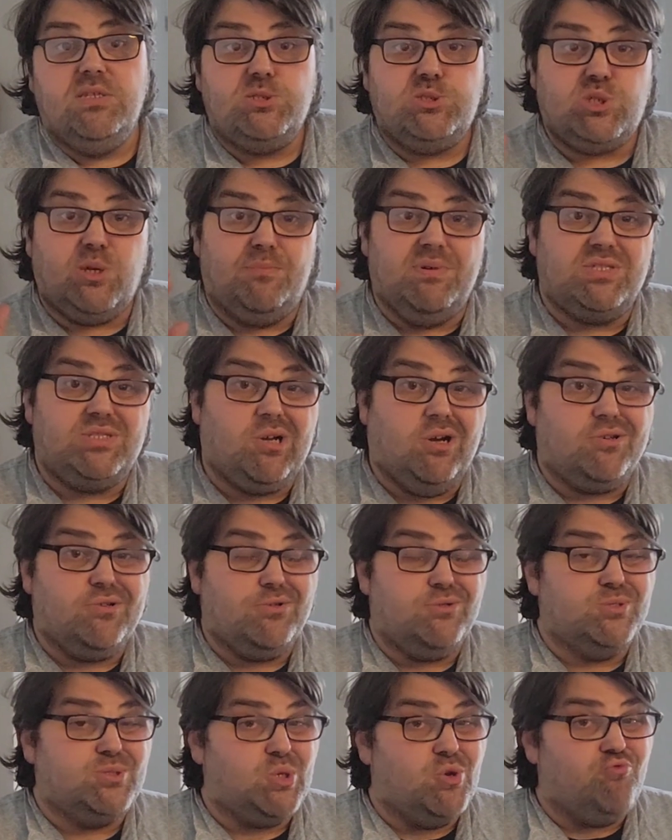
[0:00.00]
So
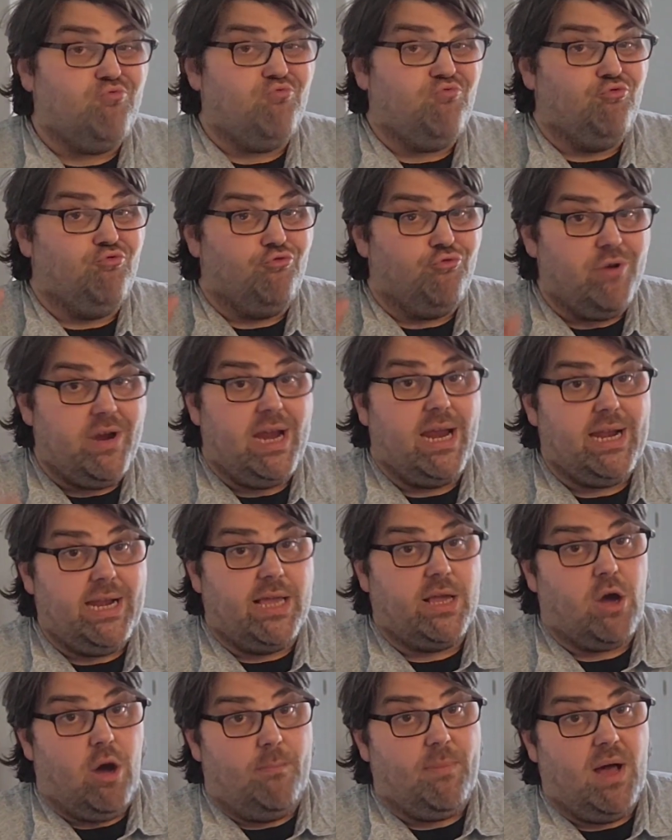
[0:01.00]
McDonald's
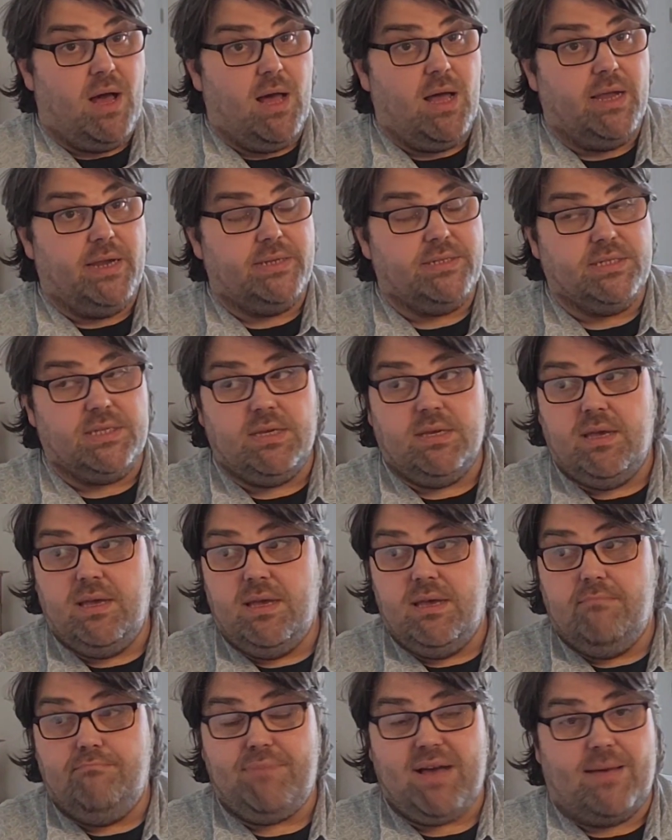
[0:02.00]
really got behind
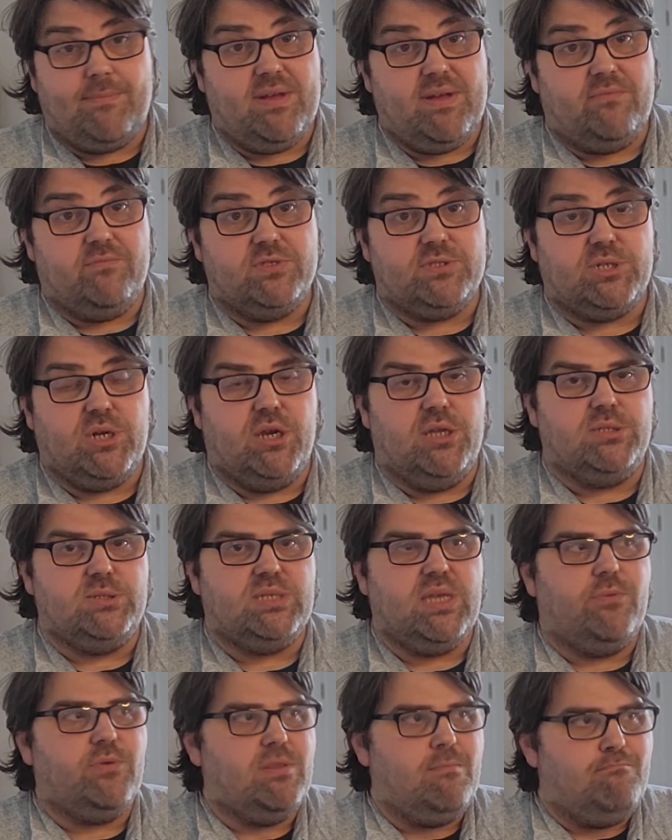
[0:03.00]
Batman
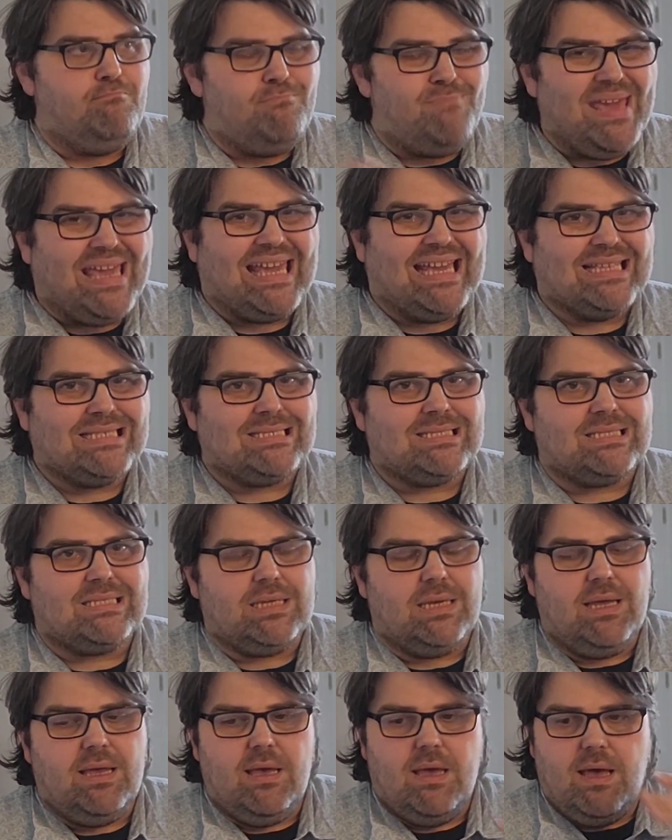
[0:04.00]
Returns. They were the
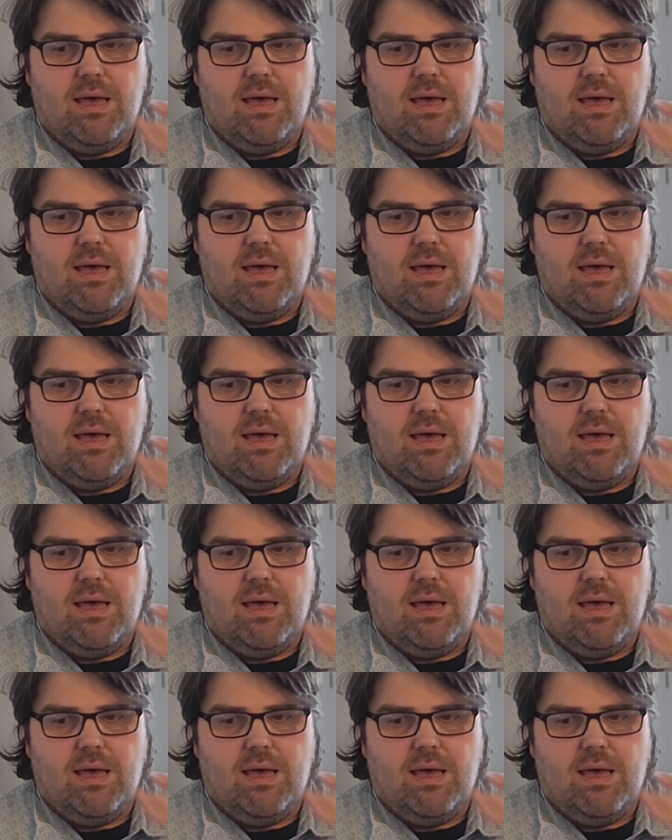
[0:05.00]
biggest